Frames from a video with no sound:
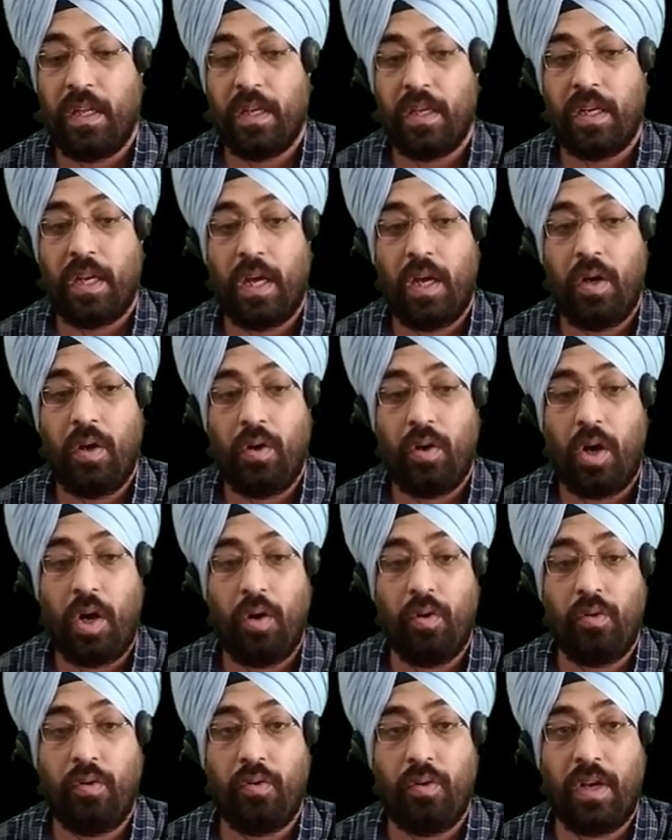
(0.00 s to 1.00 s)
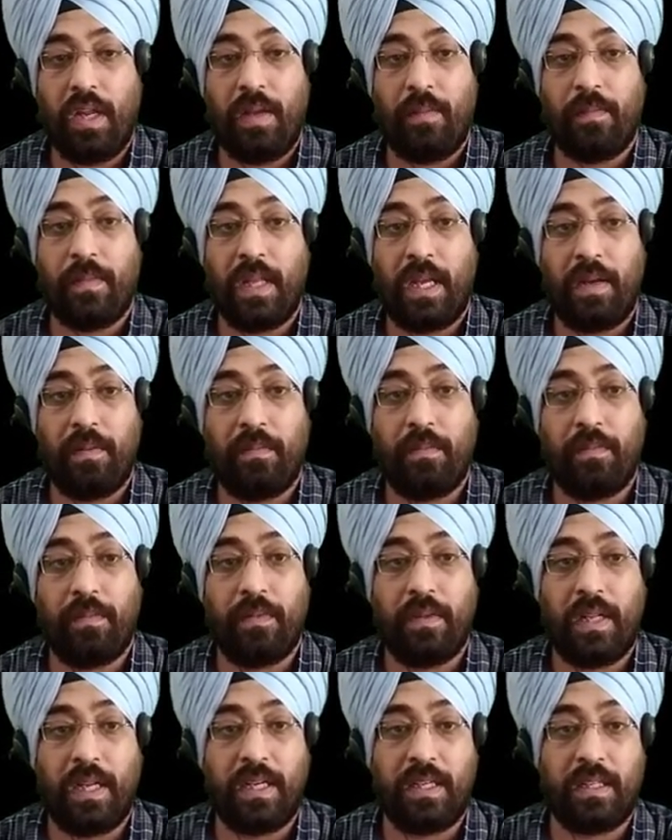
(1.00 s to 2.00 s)
Now how to name
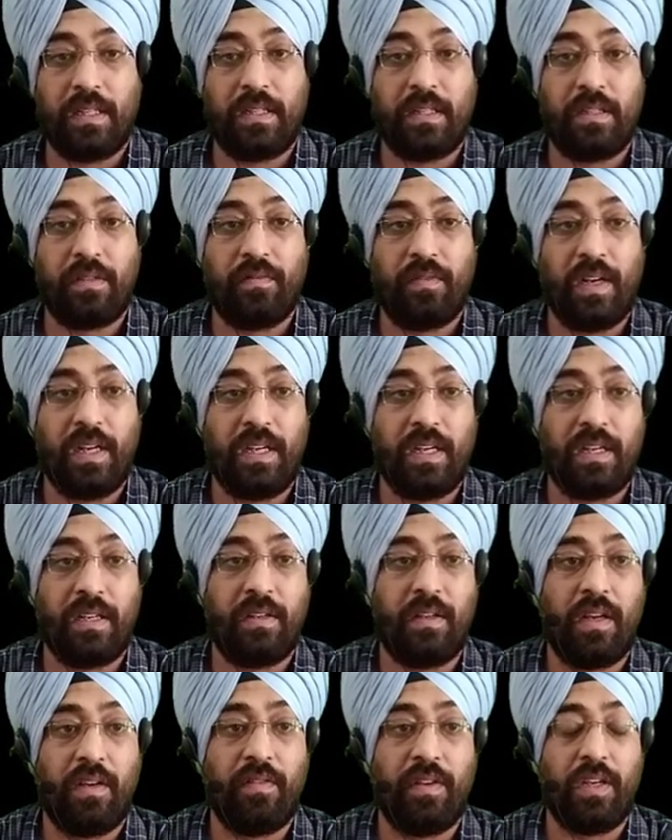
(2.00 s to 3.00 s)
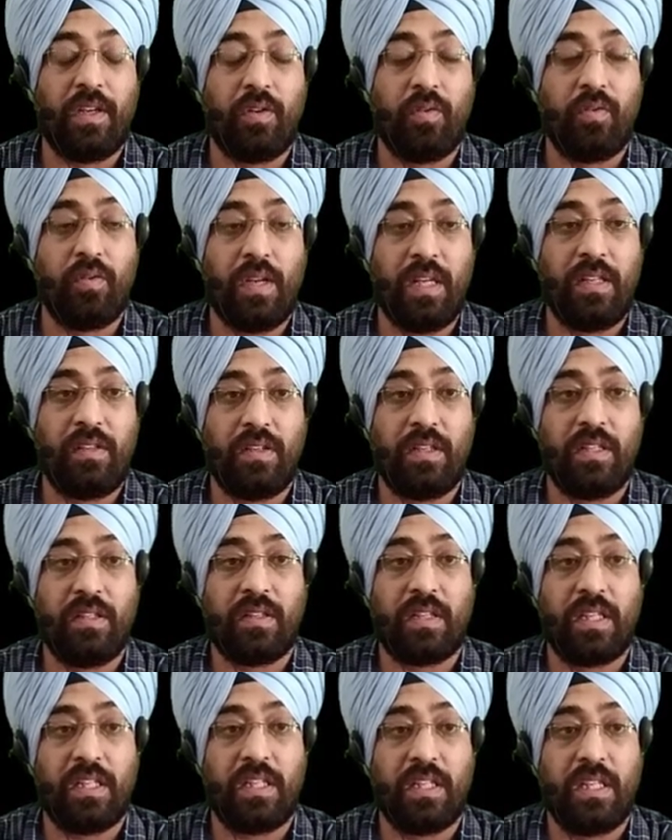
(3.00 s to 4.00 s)
them, that's what our today's
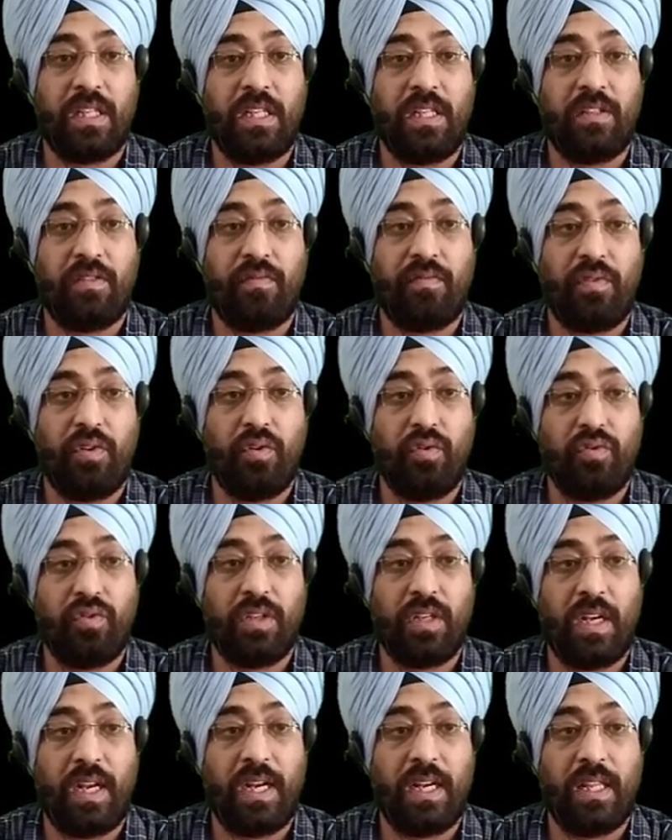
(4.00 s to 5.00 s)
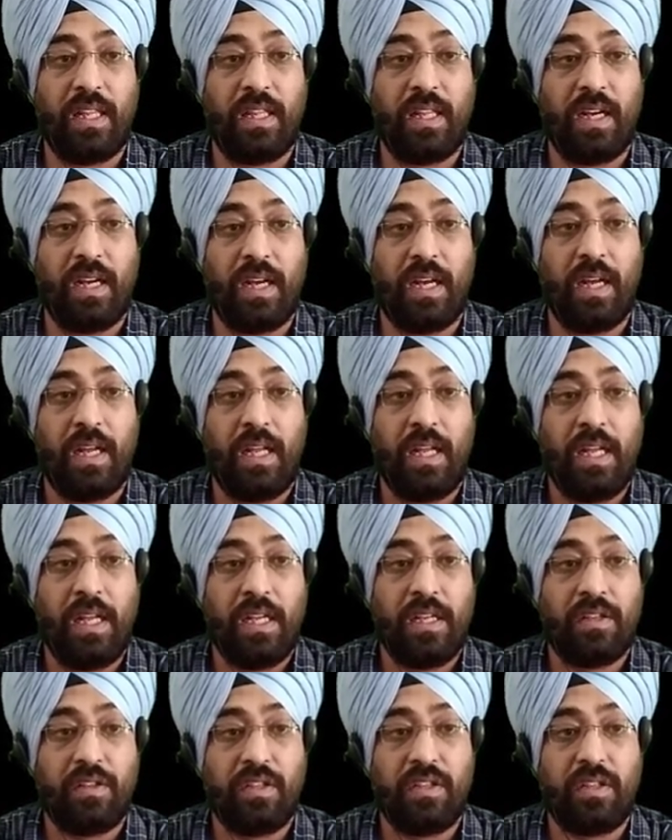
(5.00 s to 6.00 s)
discussion is, fusion, and the
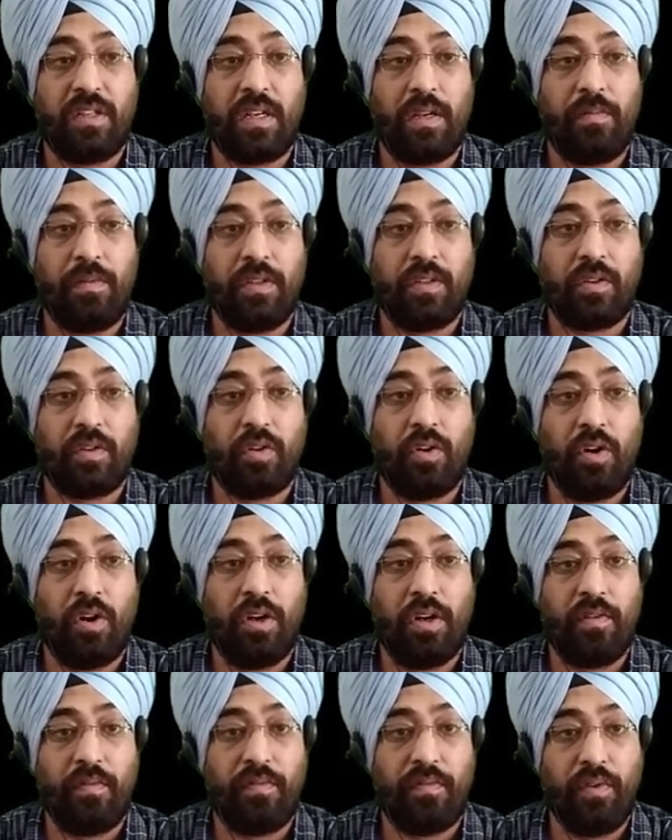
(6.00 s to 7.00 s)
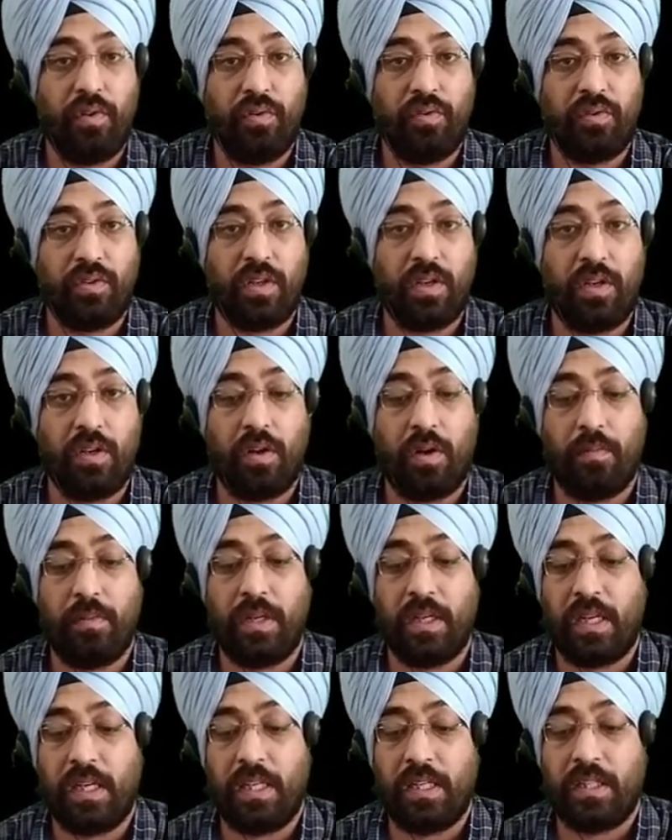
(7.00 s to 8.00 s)
system is called fusion
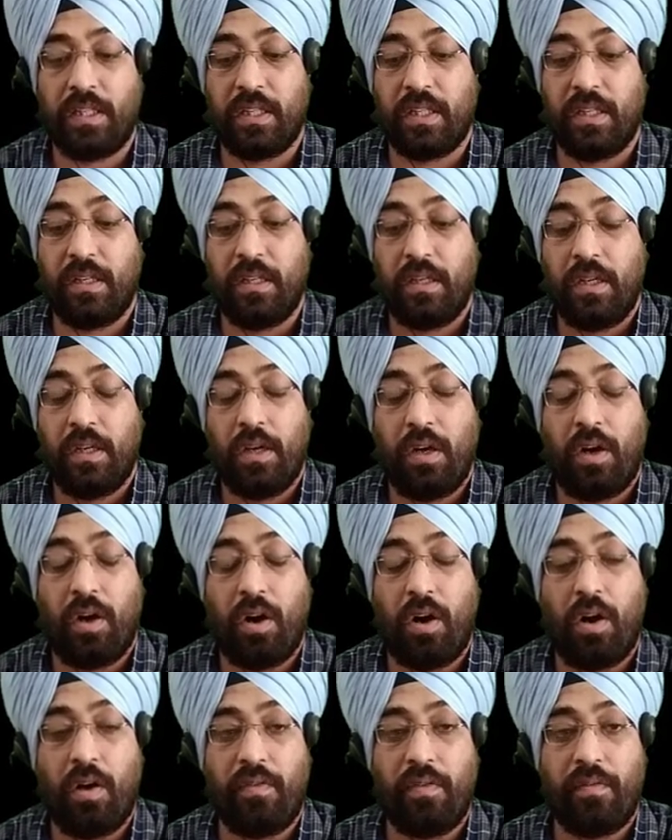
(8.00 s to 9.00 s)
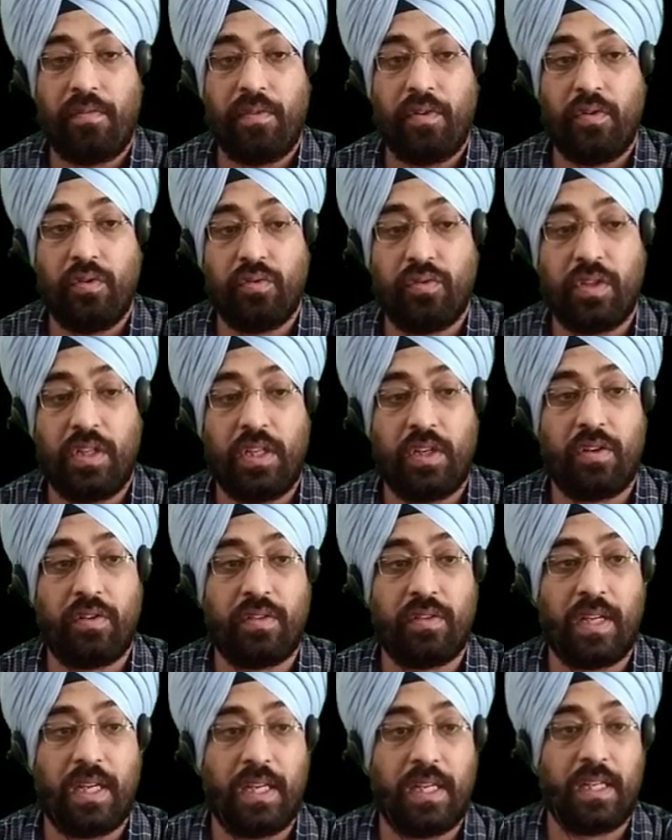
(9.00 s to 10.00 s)
nomenclature of fused
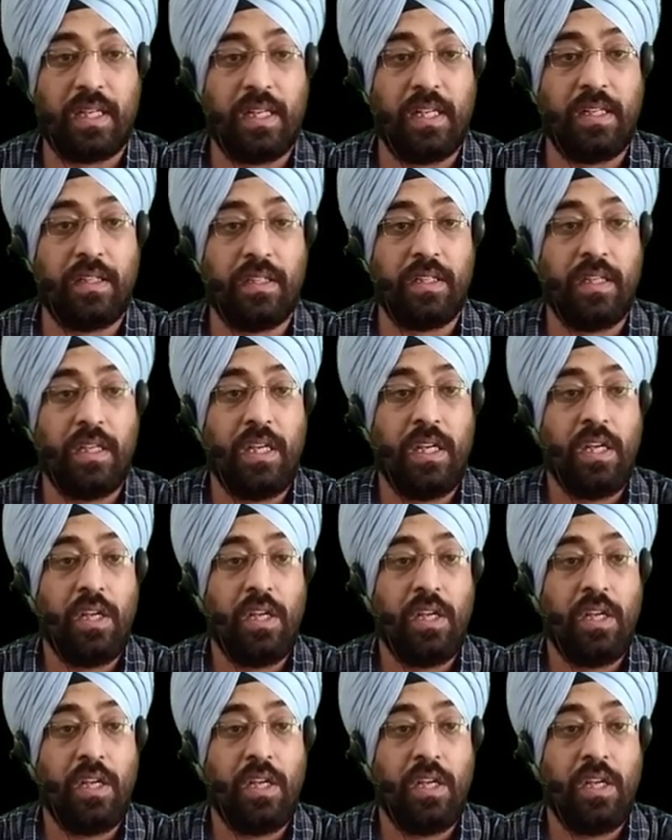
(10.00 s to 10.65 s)
heterocycles.